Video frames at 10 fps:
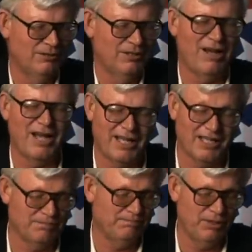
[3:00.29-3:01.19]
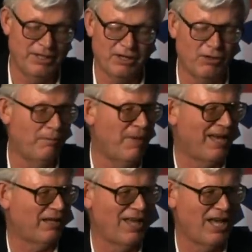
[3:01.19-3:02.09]
I guess, political
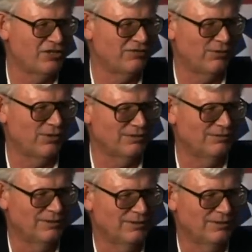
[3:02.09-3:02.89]
backlash for,